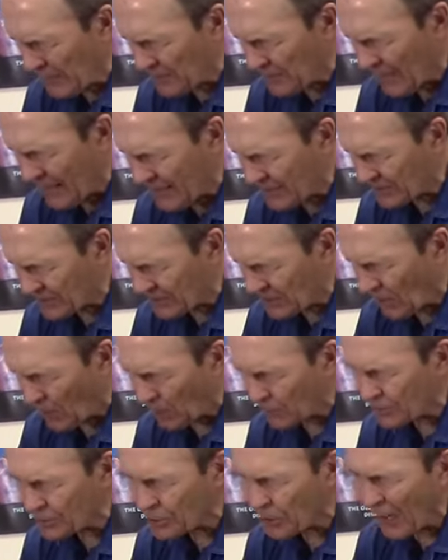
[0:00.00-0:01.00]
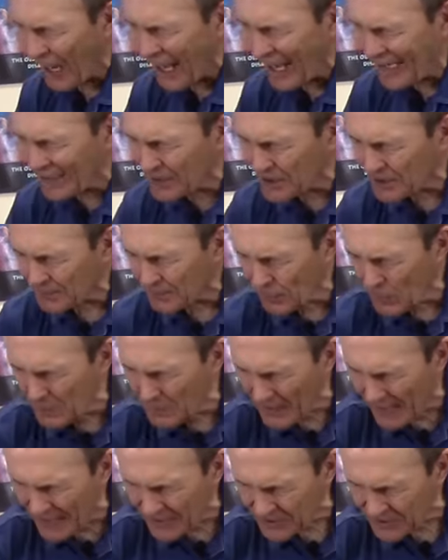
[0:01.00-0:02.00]
green mask is all dried. This
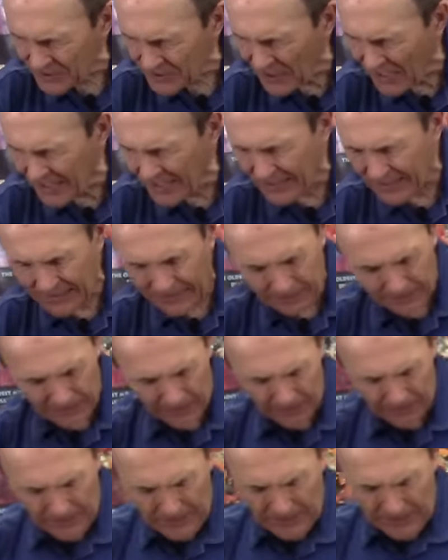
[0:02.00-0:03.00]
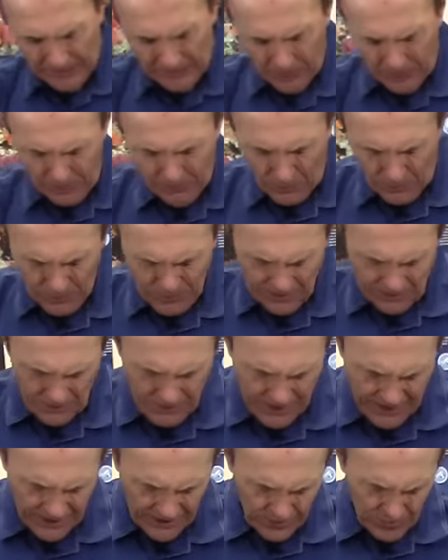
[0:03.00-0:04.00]
blue mask is hanging in there. But most
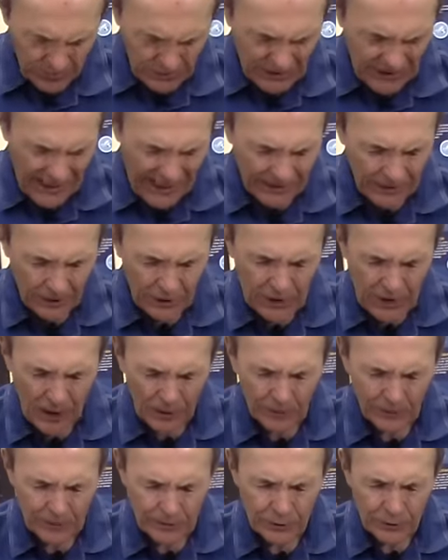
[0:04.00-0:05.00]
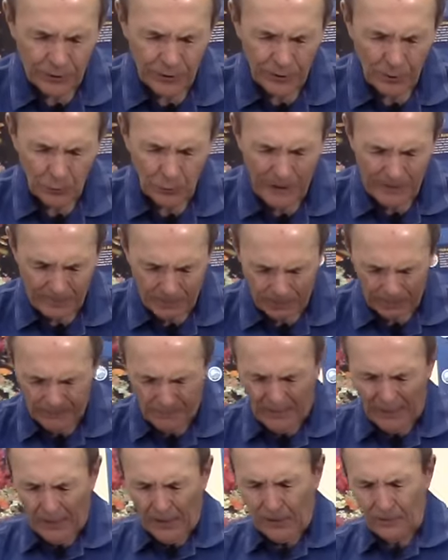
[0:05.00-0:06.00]
masks, when they added color to the rubber,
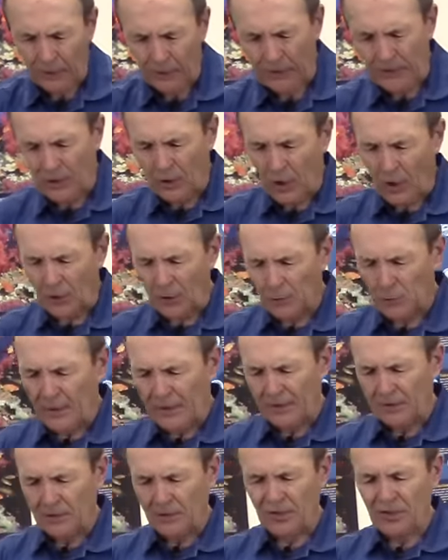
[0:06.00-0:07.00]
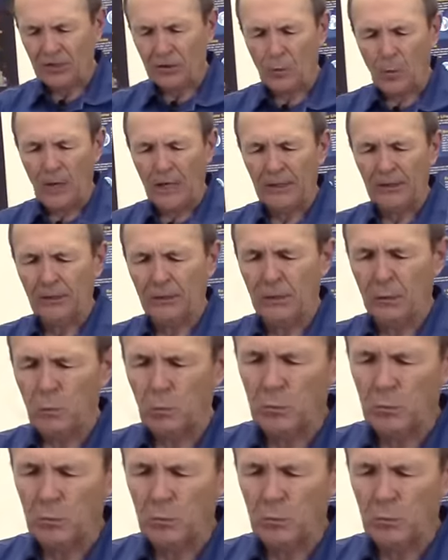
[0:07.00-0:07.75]
the coloring destroyed